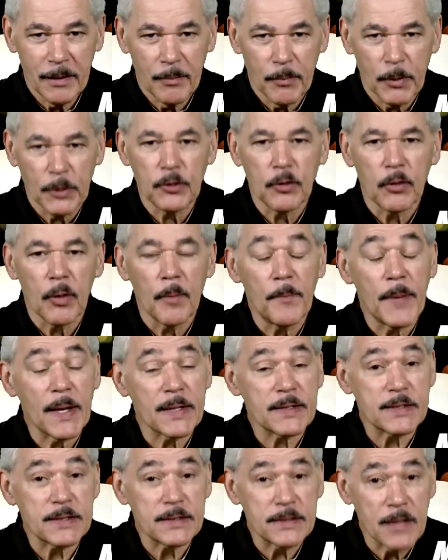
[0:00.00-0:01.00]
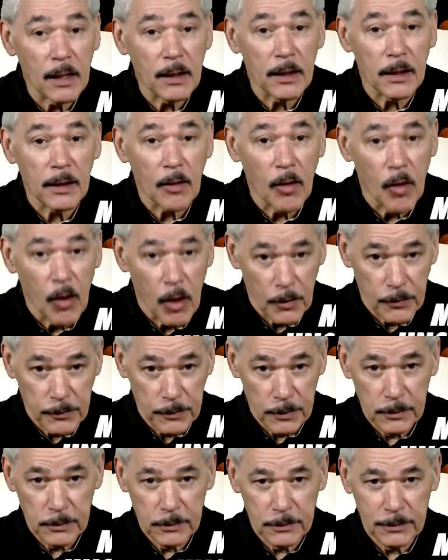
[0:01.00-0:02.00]
but you're a best-selling
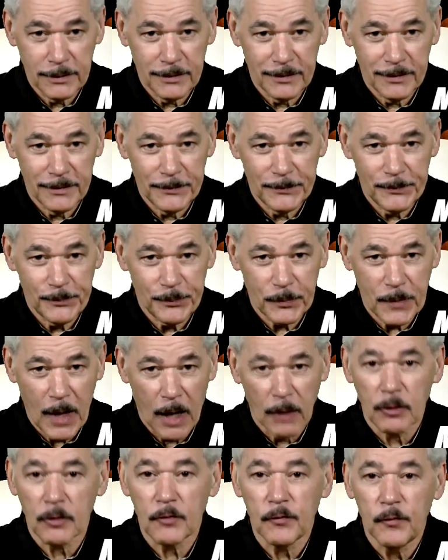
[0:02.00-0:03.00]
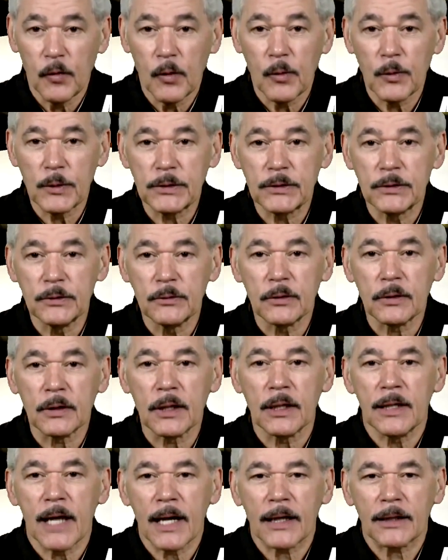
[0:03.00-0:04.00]
author. I look forward to
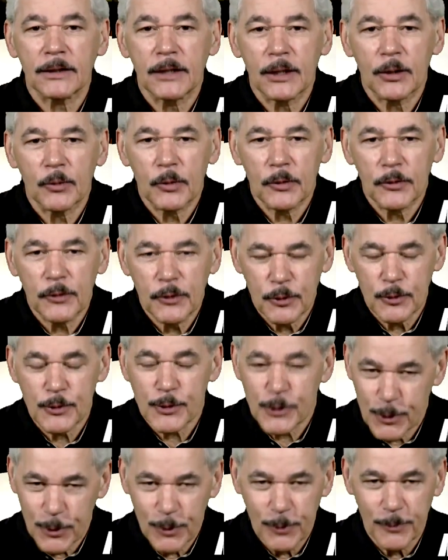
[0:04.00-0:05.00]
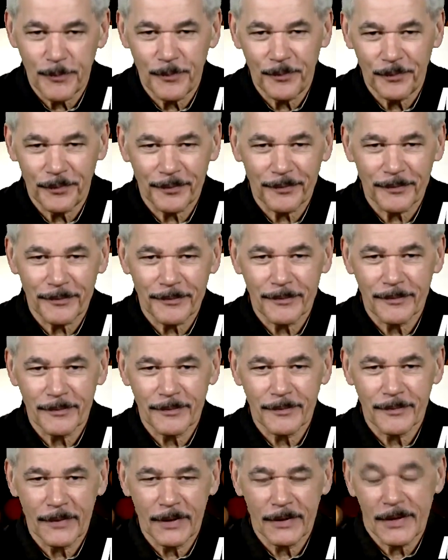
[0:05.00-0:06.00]
connecting with you soon.
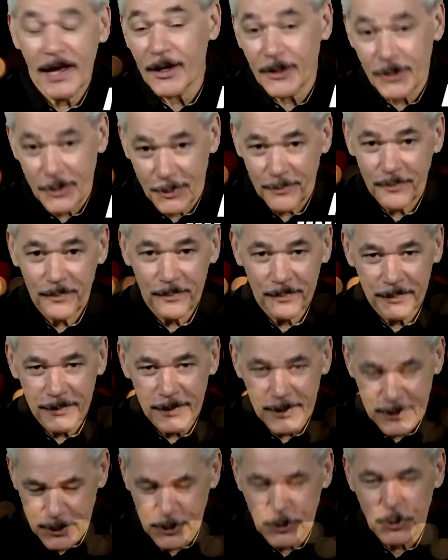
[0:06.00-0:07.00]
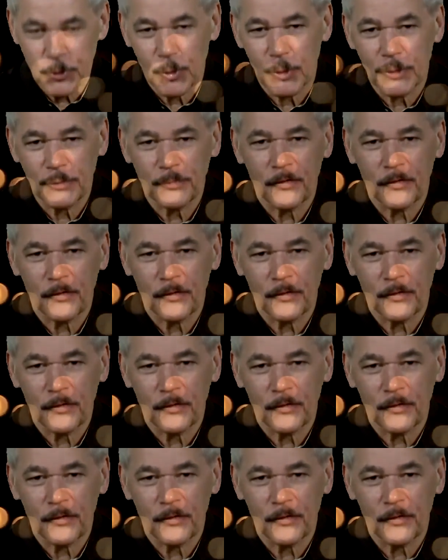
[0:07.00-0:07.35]
Thank you. This is George